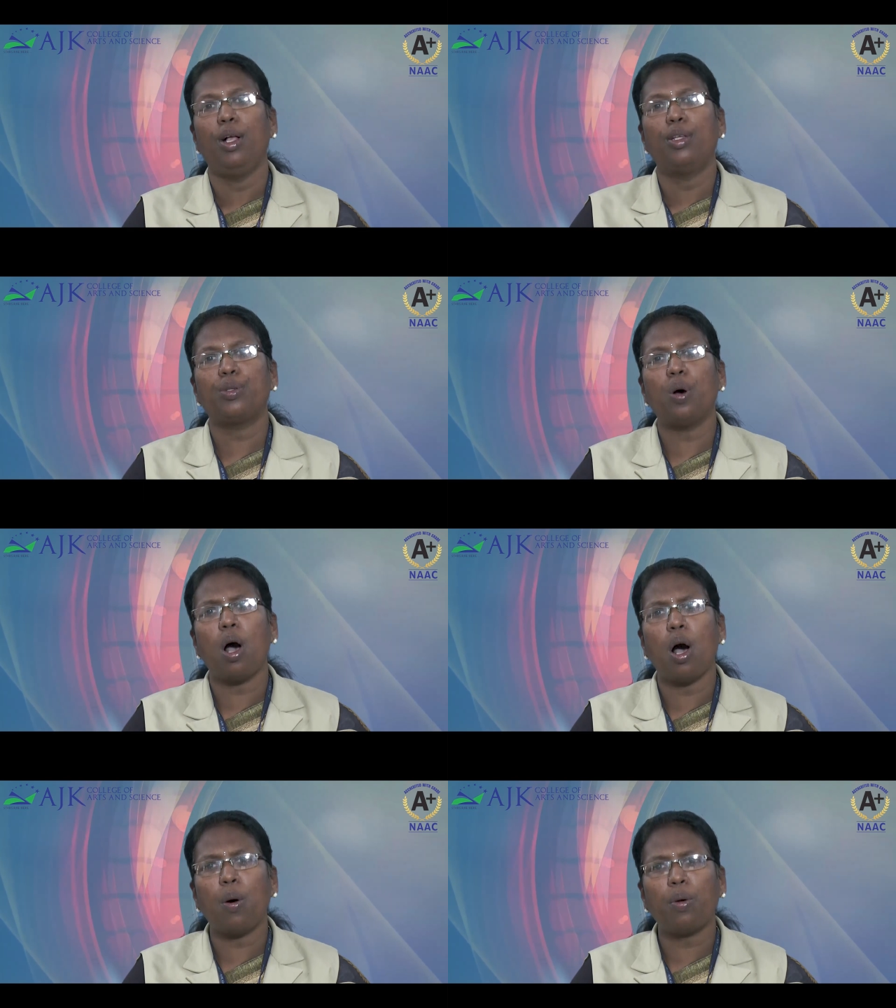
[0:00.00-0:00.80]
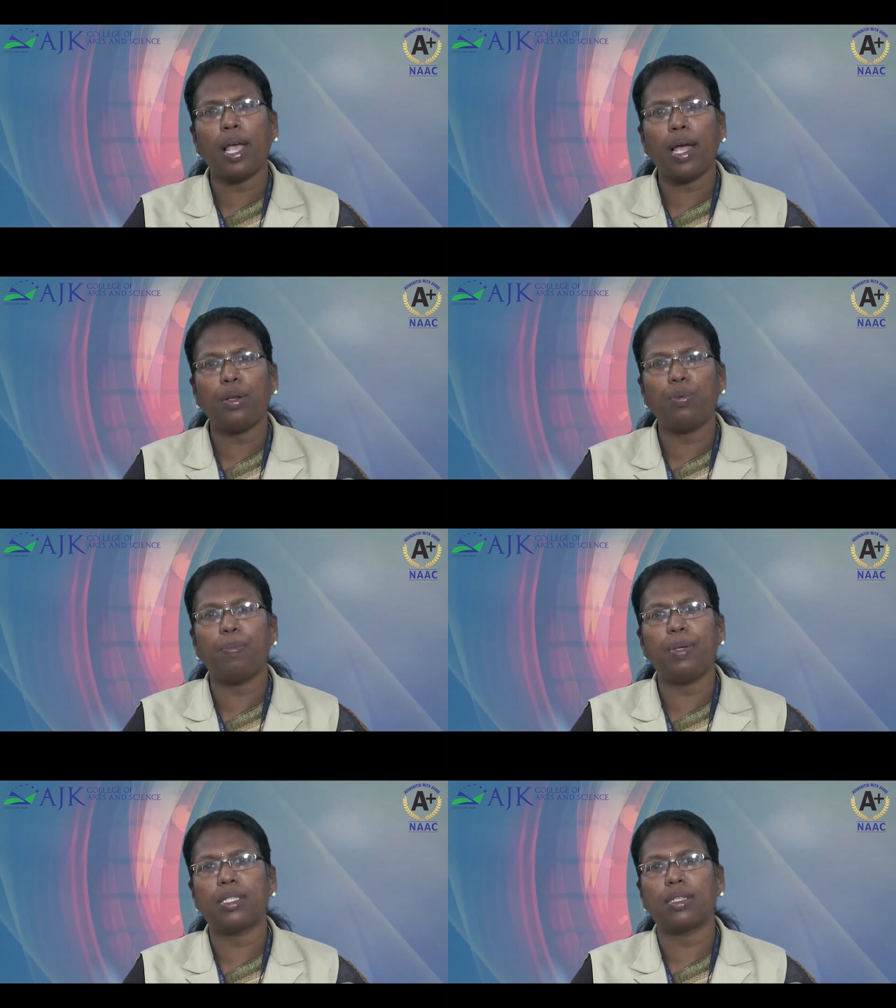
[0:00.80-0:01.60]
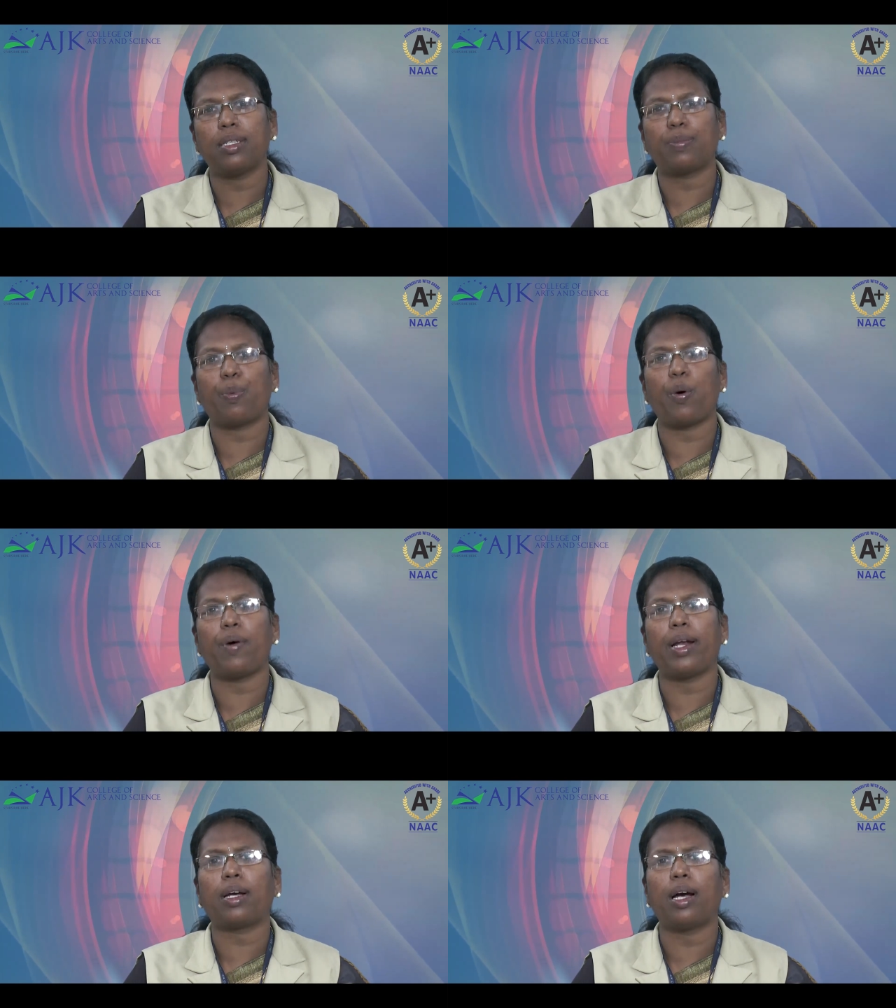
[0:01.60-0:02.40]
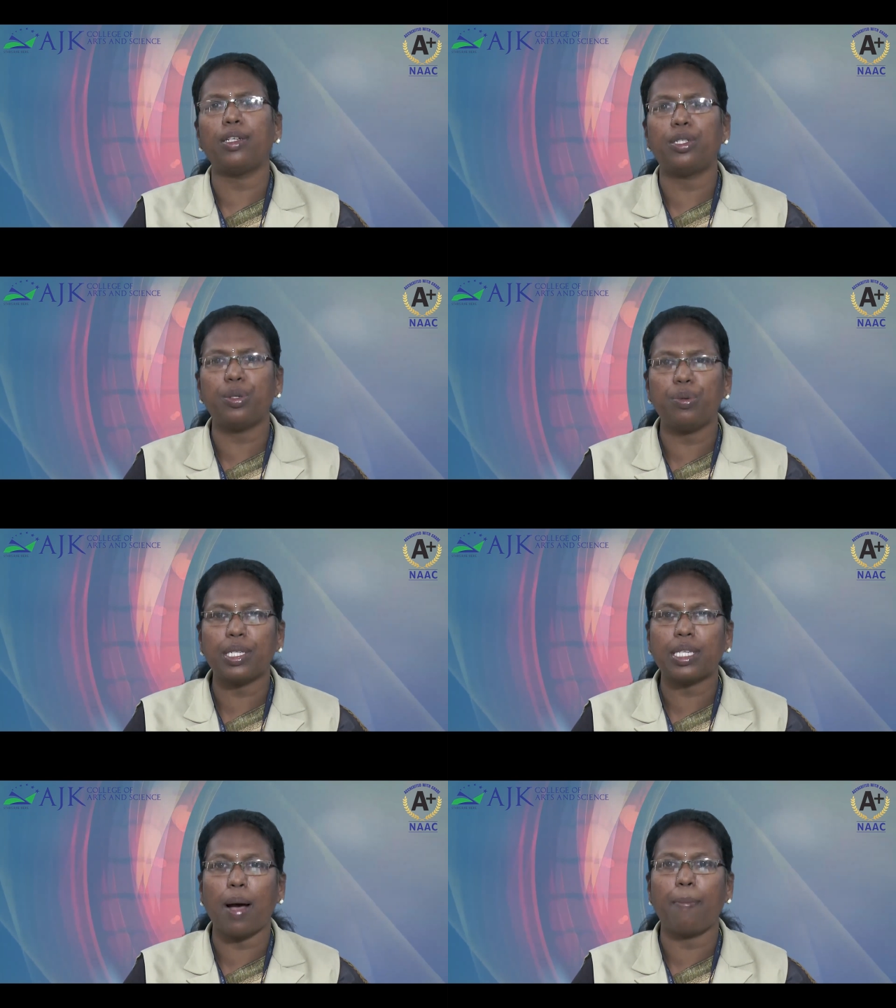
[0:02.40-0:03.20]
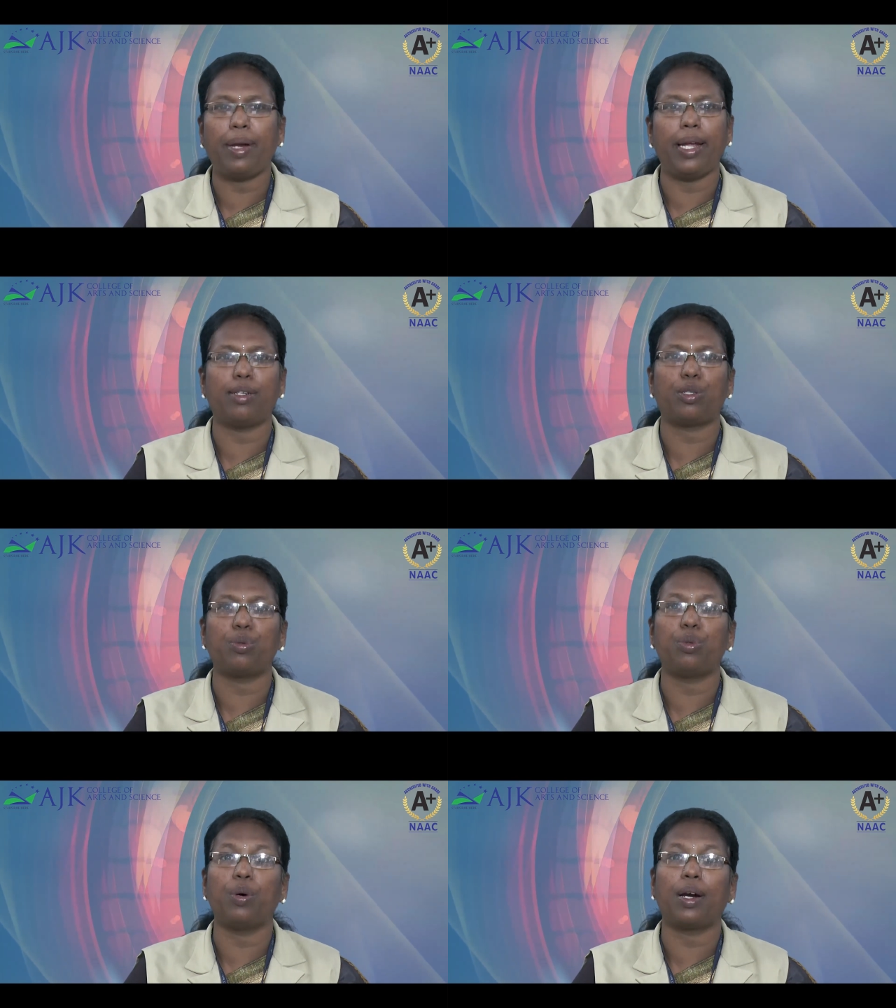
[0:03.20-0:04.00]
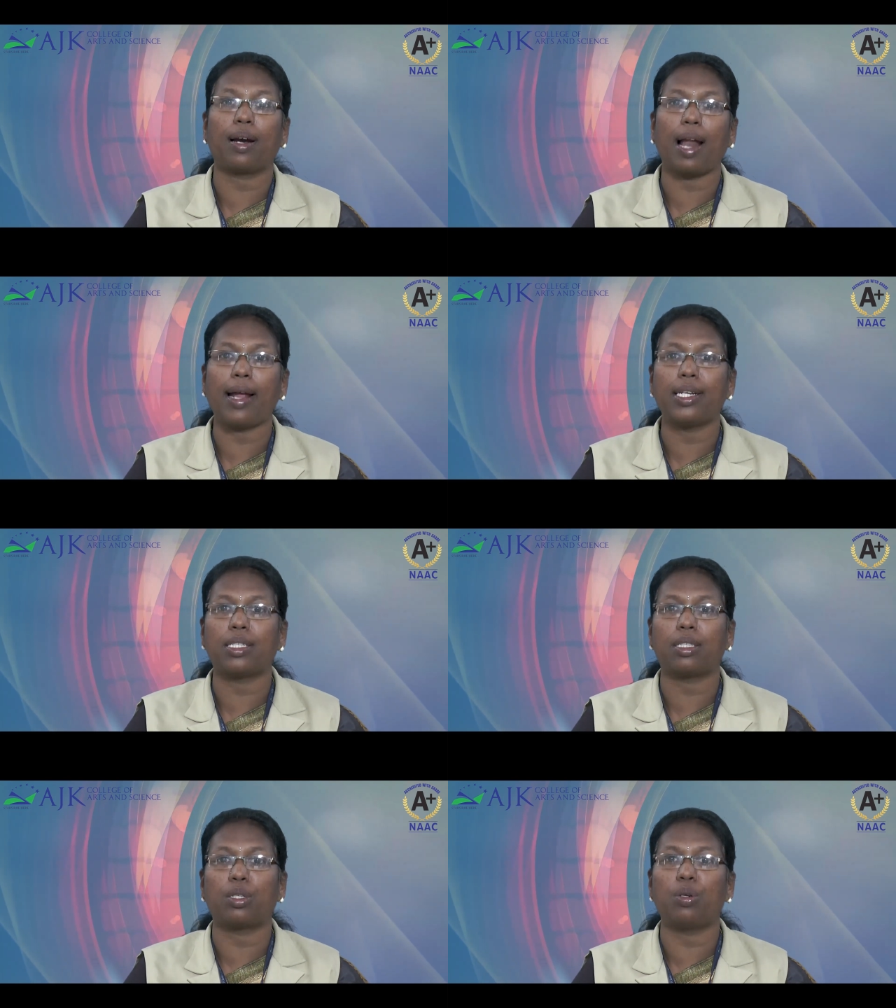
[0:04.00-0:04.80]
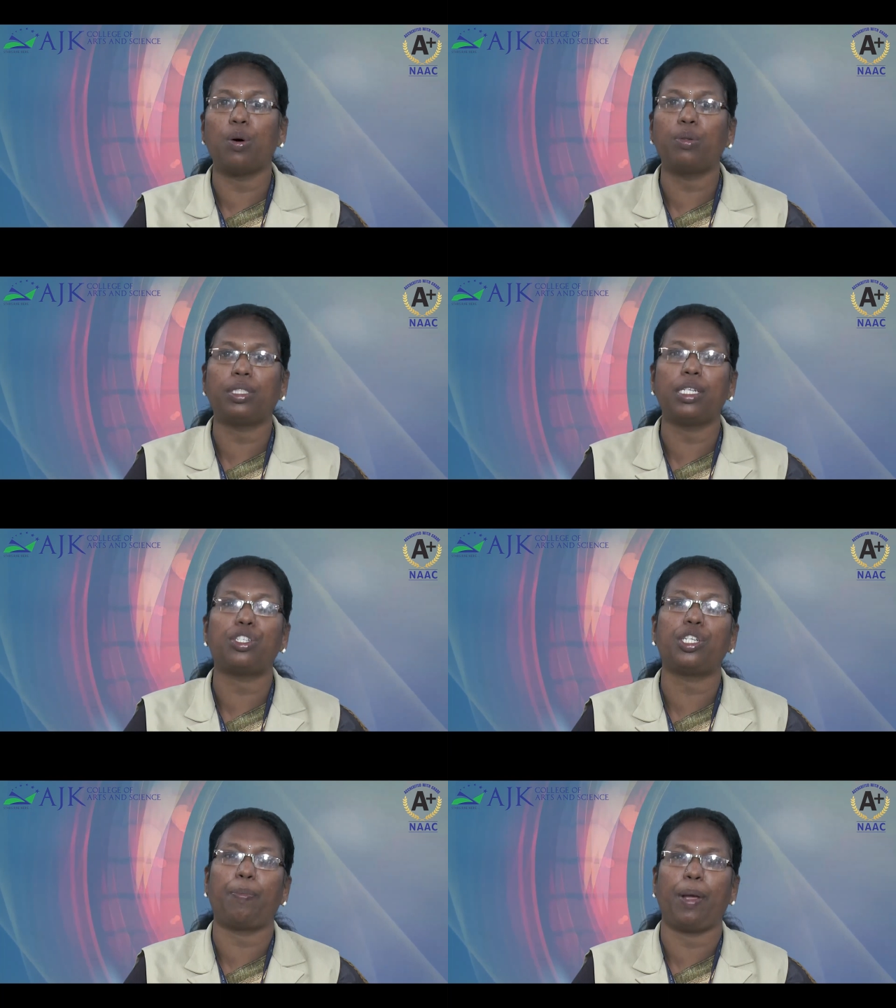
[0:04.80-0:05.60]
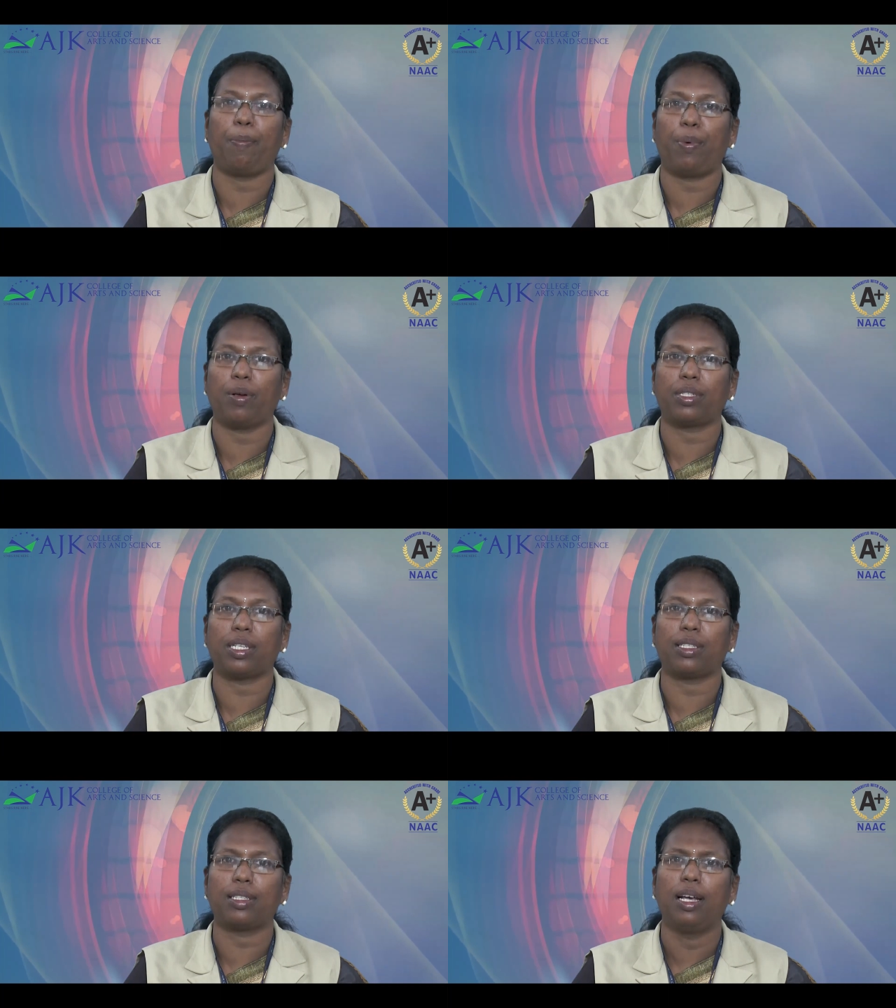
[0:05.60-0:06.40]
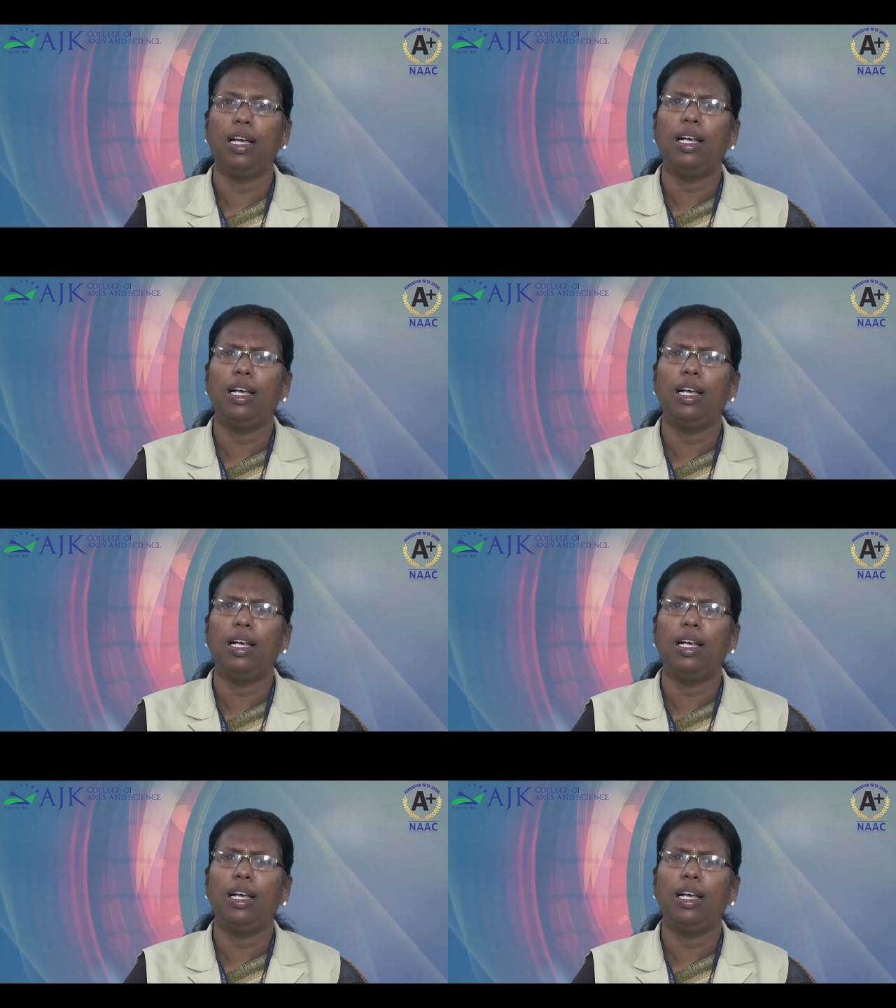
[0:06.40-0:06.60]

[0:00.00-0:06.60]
So, how can your business provide continuous updates to your clients throughout the shipping process?